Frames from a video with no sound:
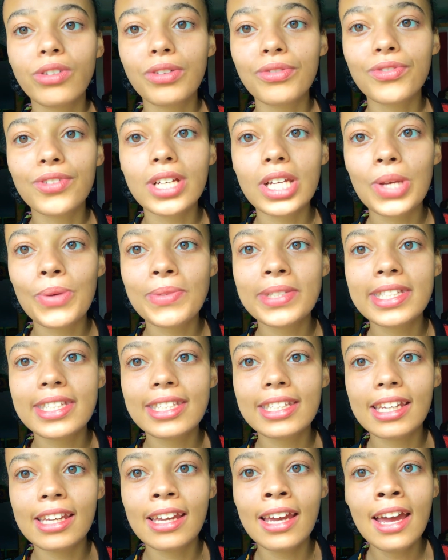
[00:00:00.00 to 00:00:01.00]

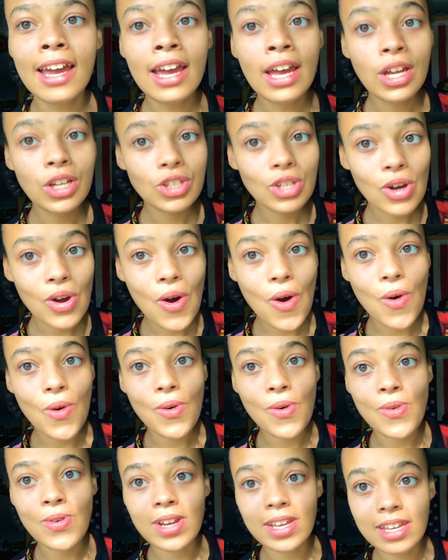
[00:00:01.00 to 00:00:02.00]
frequency to
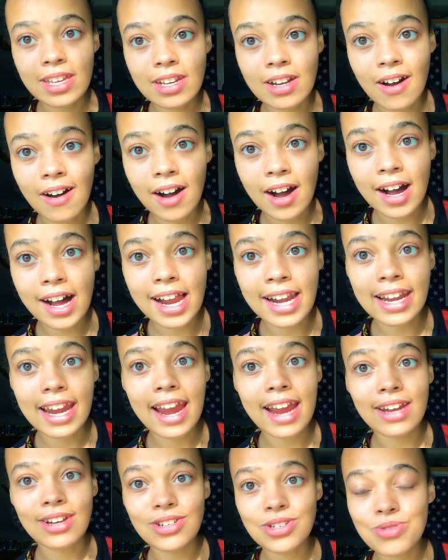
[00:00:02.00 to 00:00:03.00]
hone in on
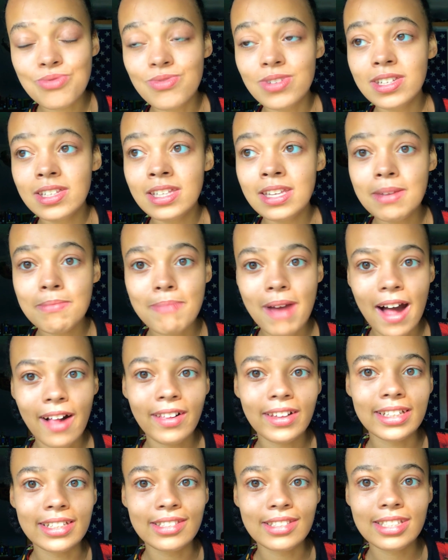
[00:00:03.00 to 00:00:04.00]
and to really
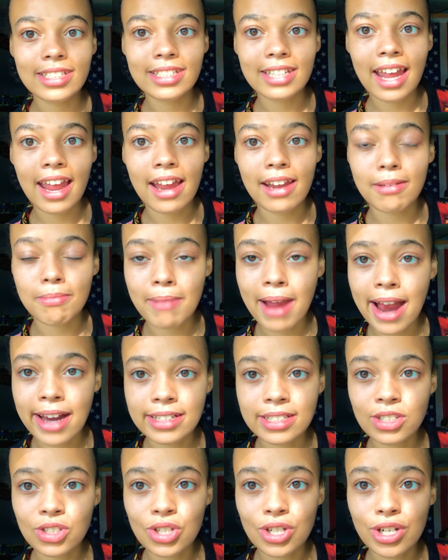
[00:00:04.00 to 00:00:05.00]
balance and
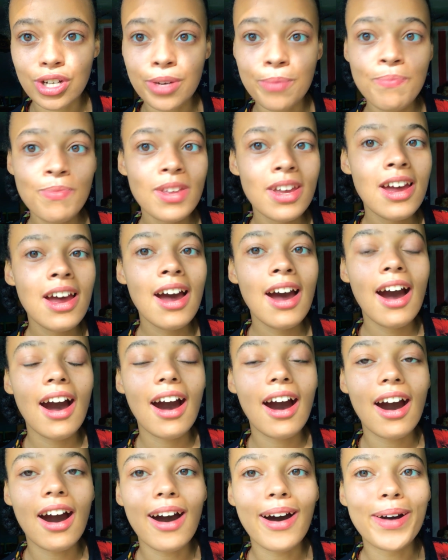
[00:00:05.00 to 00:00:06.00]
master.
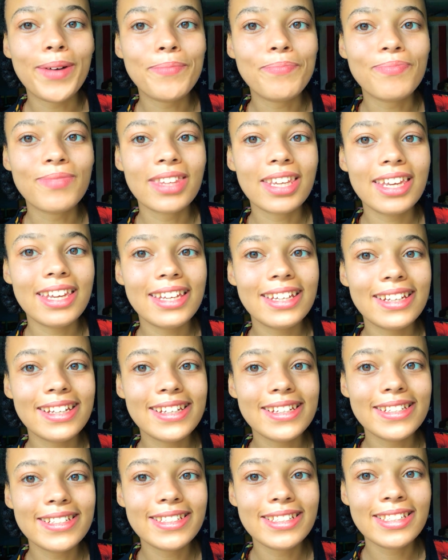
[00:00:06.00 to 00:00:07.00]
It
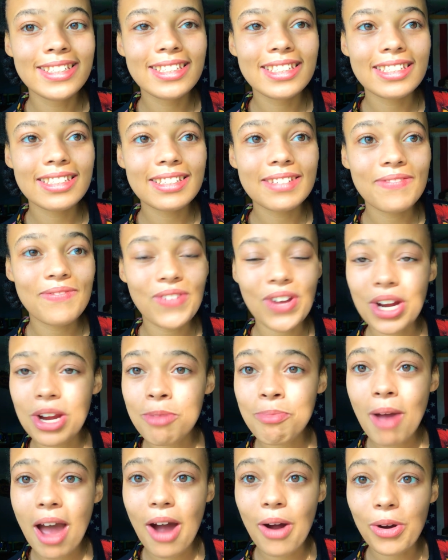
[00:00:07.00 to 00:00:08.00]
is very
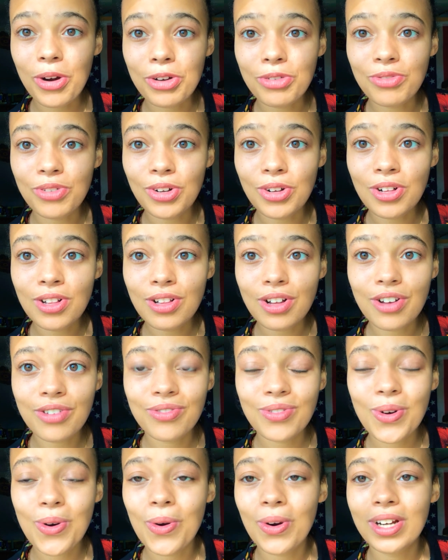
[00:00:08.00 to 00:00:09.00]
powerful,
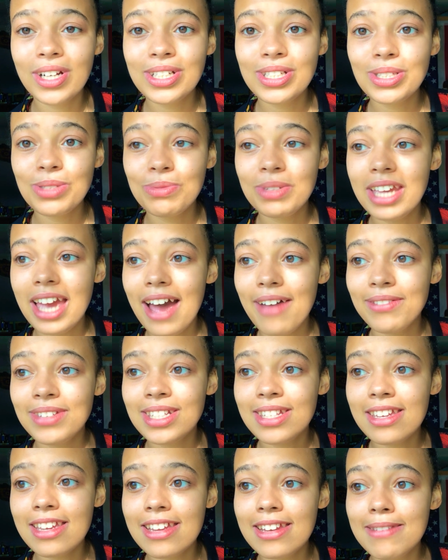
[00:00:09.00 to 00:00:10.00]
of course. We have
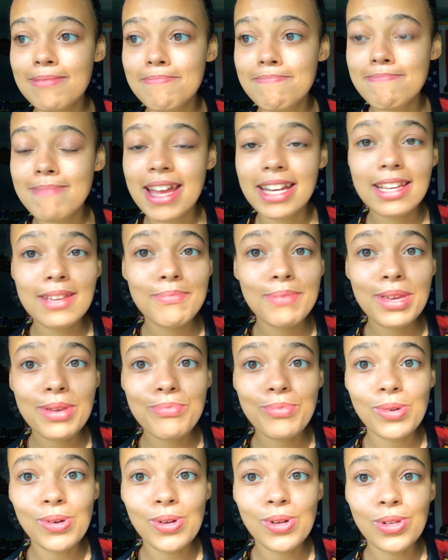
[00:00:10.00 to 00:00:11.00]
seen many
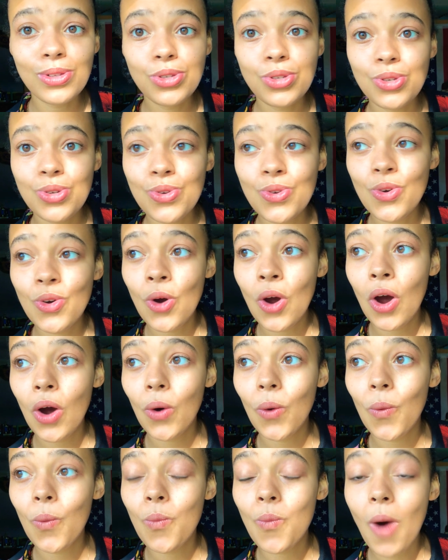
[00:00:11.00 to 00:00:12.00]
people do
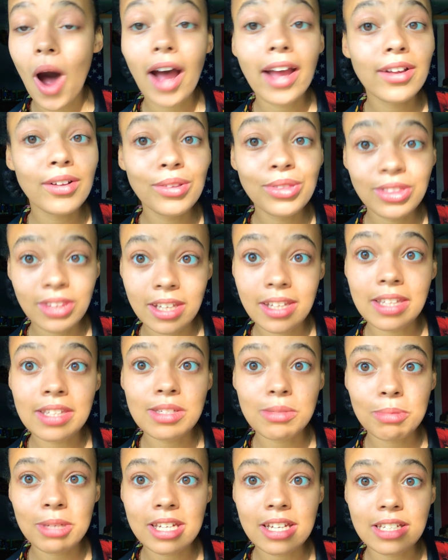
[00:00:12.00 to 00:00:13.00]
wild
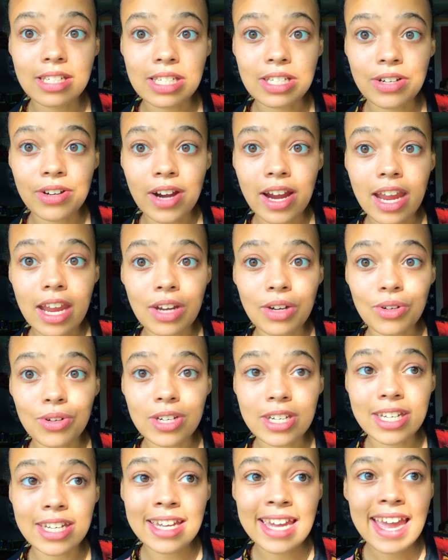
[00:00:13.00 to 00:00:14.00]
things because they're
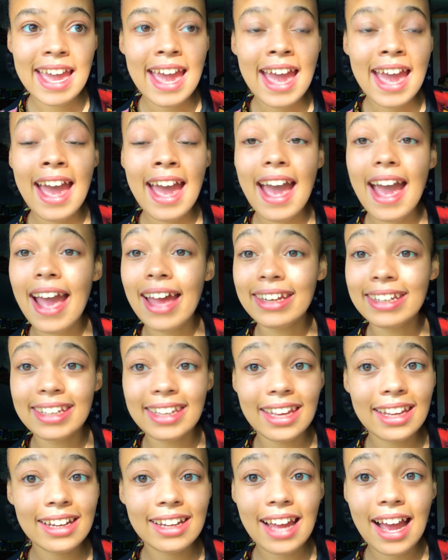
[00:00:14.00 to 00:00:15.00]
angry. And
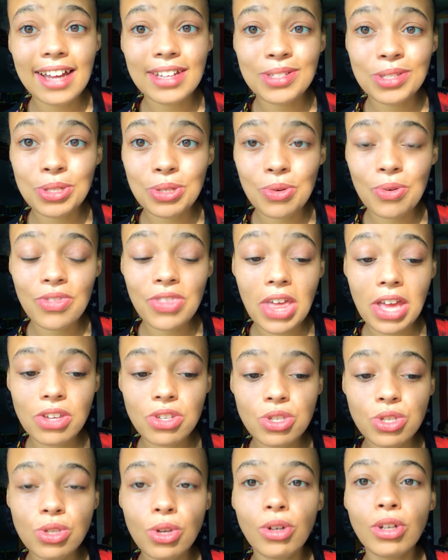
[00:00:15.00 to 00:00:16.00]
again, it has to do with that
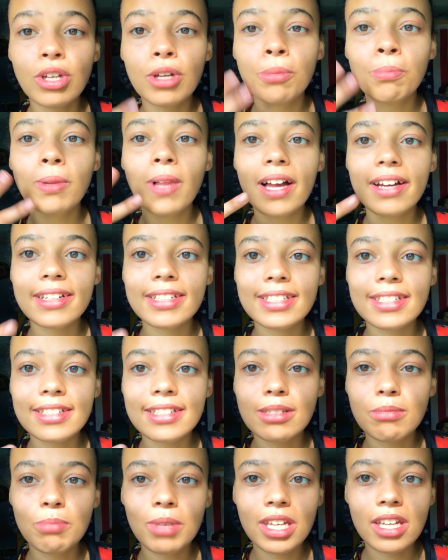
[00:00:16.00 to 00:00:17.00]
solar
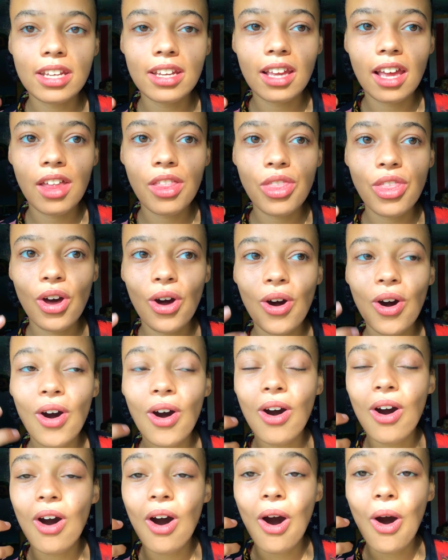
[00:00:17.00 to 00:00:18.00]
plexus being
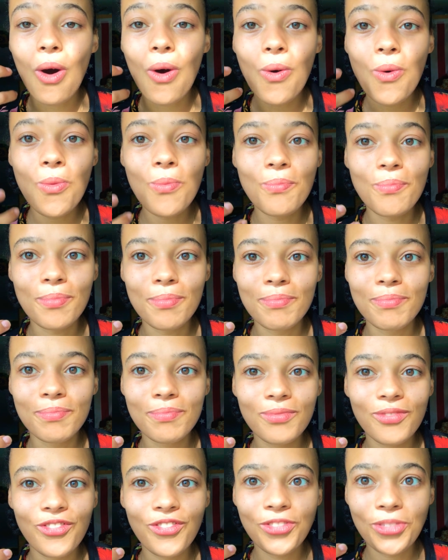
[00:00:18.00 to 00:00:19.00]
the home
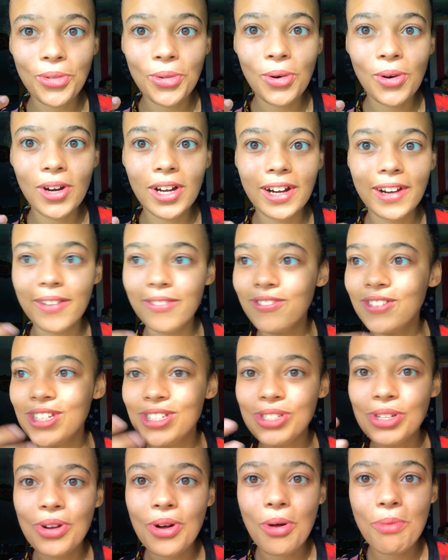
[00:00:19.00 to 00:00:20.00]
for
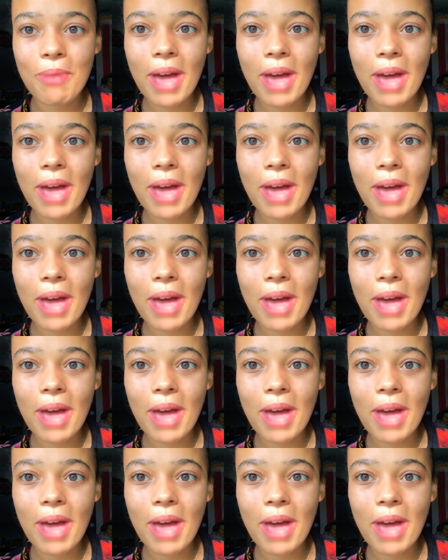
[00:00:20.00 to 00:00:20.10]
physical